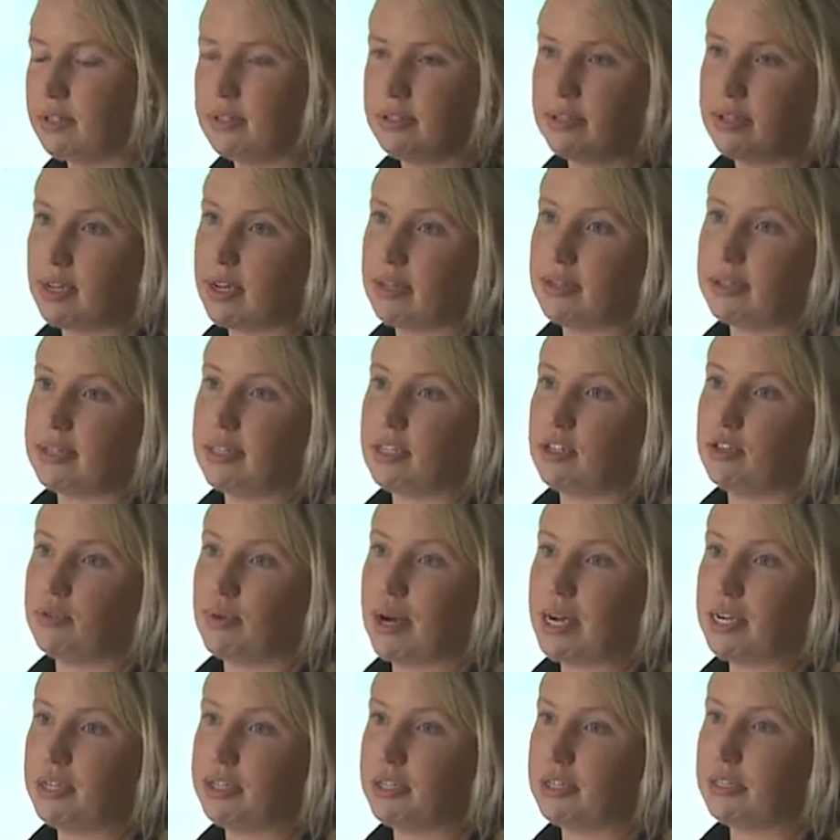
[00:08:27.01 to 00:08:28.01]
certain
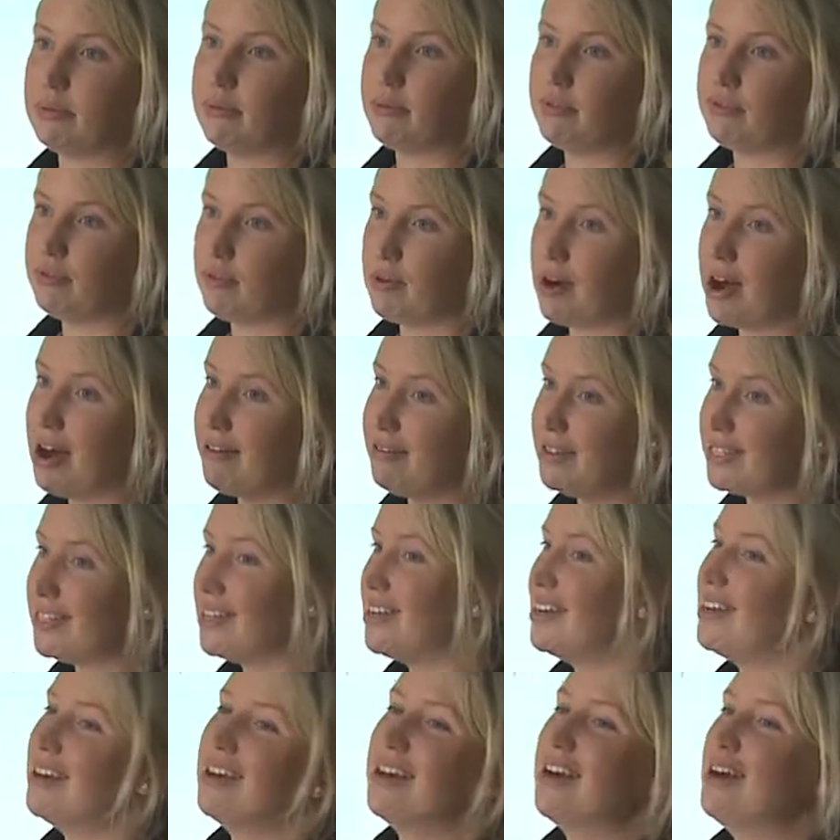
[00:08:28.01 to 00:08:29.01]
situations before harvest,
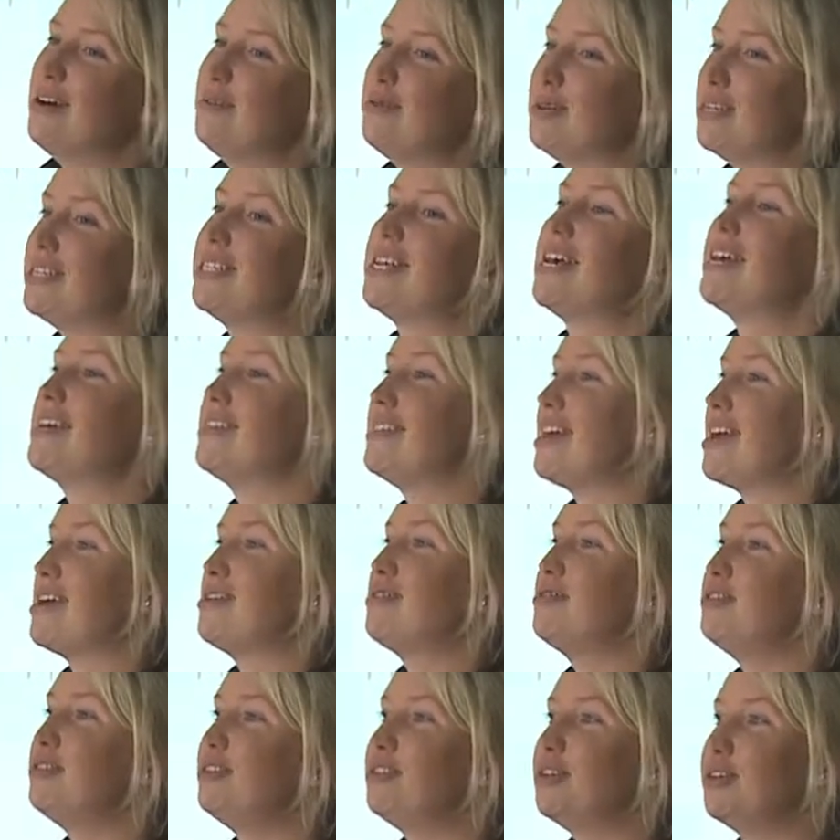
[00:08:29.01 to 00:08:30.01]
which they
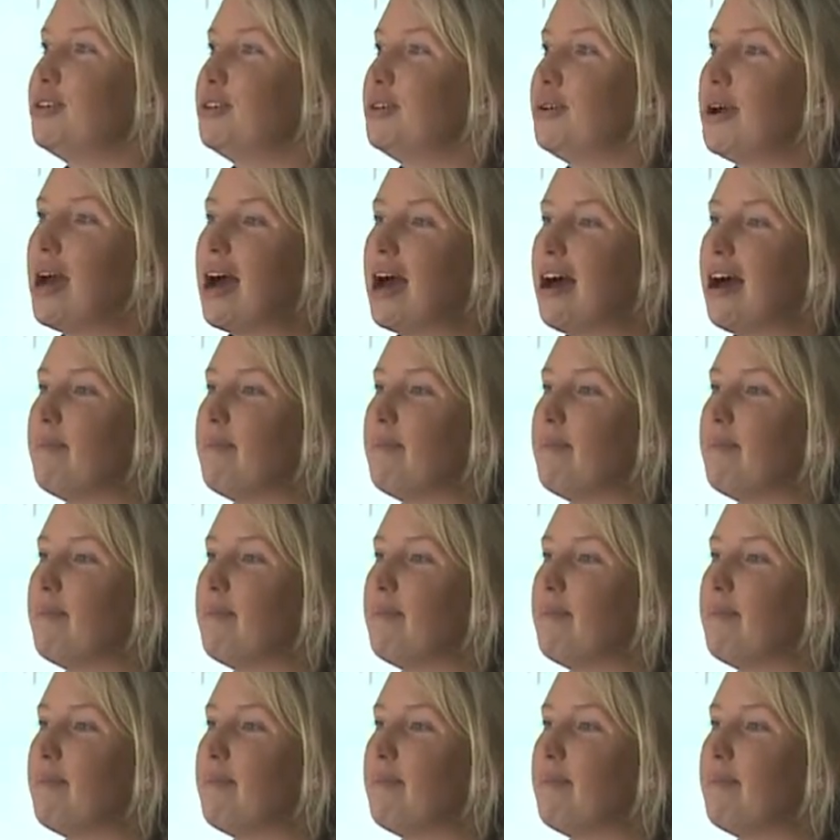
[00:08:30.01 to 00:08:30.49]
could do.